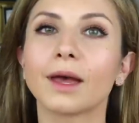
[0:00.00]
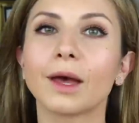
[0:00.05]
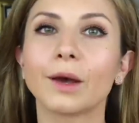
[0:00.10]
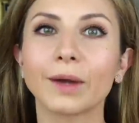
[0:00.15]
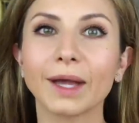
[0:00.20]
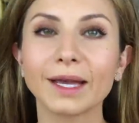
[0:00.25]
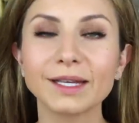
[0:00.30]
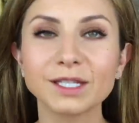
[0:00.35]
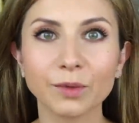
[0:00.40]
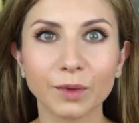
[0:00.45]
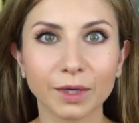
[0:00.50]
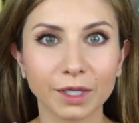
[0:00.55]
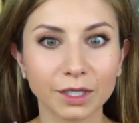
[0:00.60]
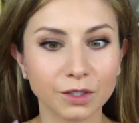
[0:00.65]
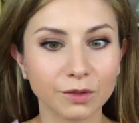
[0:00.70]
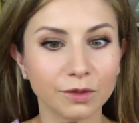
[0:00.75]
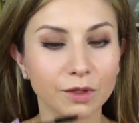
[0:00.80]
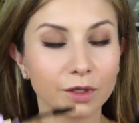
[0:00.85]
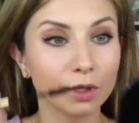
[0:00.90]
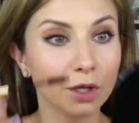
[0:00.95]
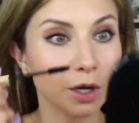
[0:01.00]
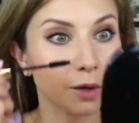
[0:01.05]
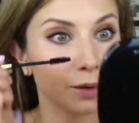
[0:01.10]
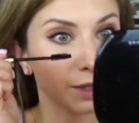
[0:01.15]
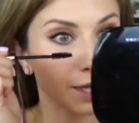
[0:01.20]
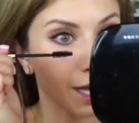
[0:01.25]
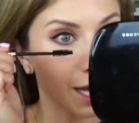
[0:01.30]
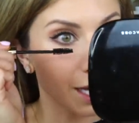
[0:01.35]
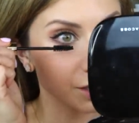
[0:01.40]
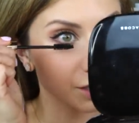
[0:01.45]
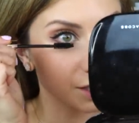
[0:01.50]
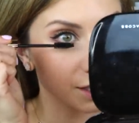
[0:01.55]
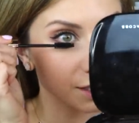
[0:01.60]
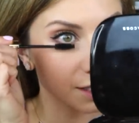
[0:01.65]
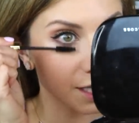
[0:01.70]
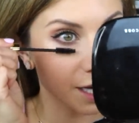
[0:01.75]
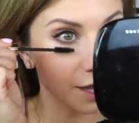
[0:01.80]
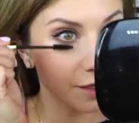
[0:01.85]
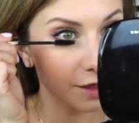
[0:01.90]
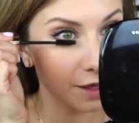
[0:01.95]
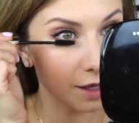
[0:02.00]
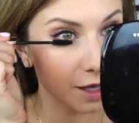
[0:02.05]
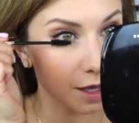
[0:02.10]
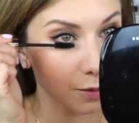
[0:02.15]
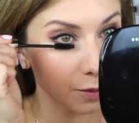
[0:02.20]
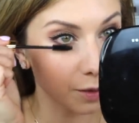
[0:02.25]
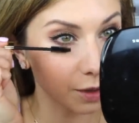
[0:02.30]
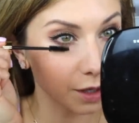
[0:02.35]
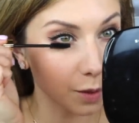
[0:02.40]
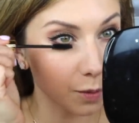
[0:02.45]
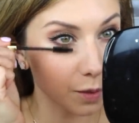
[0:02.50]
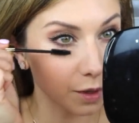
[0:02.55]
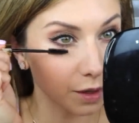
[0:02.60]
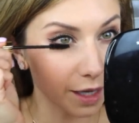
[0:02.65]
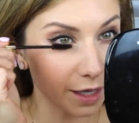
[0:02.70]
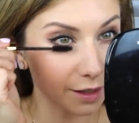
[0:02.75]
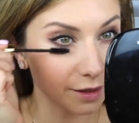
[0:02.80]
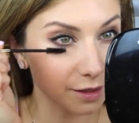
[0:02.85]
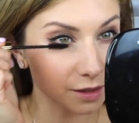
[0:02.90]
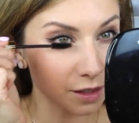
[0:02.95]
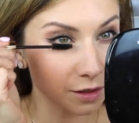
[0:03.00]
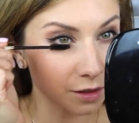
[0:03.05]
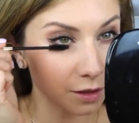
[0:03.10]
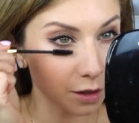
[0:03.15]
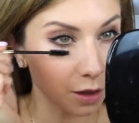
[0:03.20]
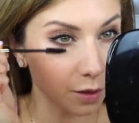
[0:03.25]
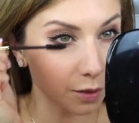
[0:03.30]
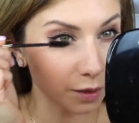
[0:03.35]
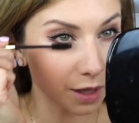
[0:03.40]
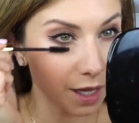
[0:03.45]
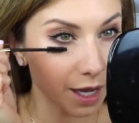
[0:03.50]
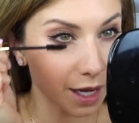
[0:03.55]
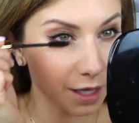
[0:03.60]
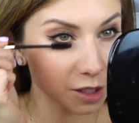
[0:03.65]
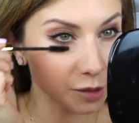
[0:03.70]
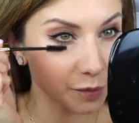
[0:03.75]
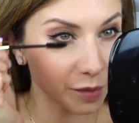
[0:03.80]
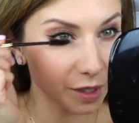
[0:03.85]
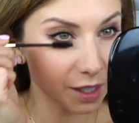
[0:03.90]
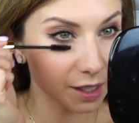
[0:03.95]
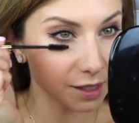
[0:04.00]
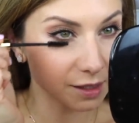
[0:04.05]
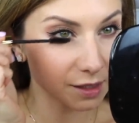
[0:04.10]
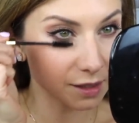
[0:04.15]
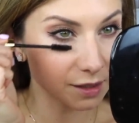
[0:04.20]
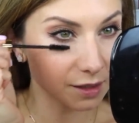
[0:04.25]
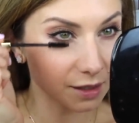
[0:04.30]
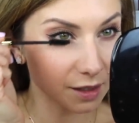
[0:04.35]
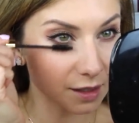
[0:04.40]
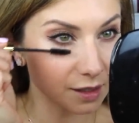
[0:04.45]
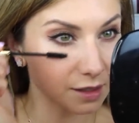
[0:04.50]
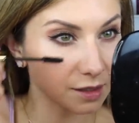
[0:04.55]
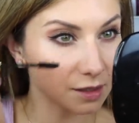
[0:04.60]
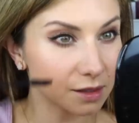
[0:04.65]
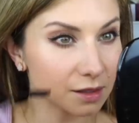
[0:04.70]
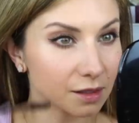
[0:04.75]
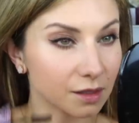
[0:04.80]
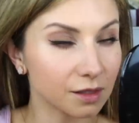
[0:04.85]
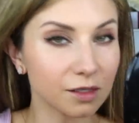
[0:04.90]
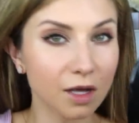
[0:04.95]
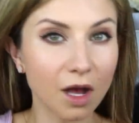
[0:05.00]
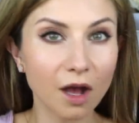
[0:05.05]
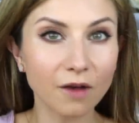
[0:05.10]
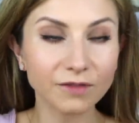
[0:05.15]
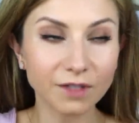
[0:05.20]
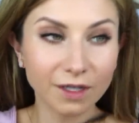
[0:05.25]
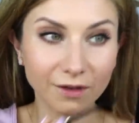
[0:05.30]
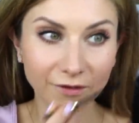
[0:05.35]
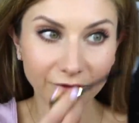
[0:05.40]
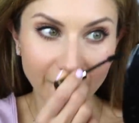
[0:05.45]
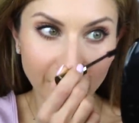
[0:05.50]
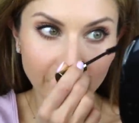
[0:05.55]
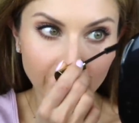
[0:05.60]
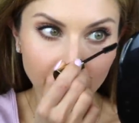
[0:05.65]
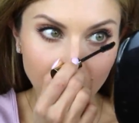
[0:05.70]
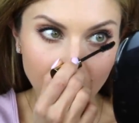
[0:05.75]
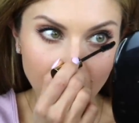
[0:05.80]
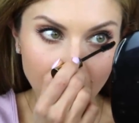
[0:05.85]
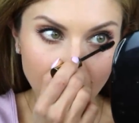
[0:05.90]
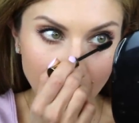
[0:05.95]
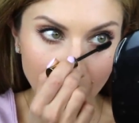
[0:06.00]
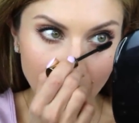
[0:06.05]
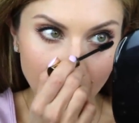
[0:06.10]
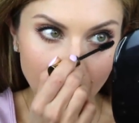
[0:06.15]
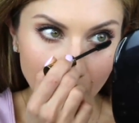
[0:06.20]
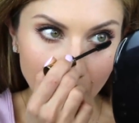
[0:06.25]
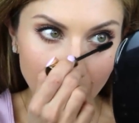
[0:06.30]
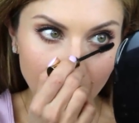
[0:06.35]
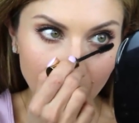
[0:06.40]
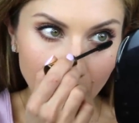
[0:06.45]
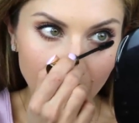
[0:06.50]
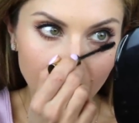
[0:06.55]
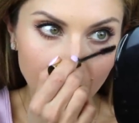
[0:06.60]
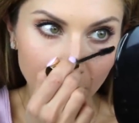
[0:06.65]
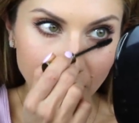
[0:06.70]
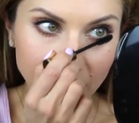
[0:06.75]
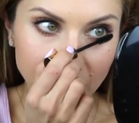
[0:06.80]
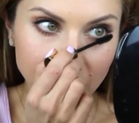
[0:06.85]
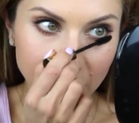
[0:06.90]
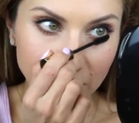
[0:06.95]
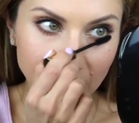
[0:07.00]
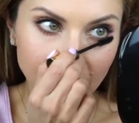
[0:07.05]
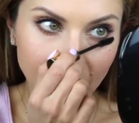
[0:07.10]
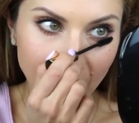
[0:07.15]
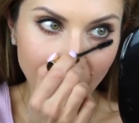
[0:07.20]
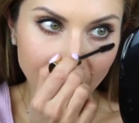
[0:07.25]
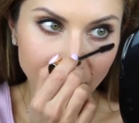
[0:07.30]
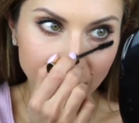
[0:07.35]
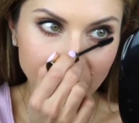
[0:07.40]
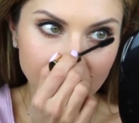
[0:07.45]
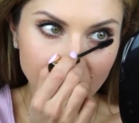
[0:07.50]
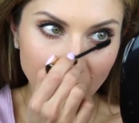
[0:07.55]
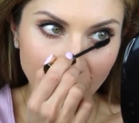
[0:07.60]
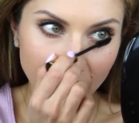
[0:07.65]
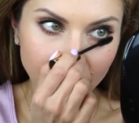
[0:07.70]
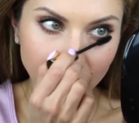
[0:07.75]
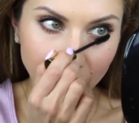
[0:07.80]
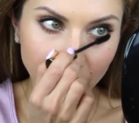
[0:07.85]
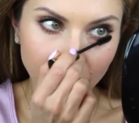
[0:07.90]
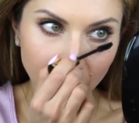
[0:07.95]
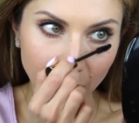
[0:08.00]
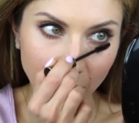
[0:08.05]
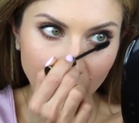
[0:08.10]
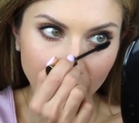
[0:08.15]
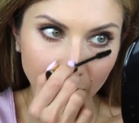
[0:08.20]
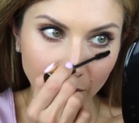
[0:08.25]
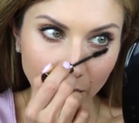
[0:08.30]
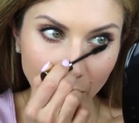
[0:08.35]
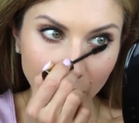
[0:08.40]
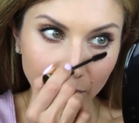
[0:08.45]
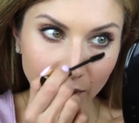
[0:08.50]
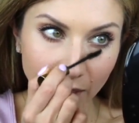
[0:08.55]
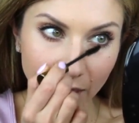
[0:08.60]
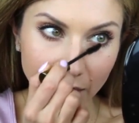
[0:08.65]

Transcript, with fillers: Okay, so we're gonna do the lower lashes, and I think I really will like this on the lower lash because it is soft and feathery, it's just gonna have a softer look on the lower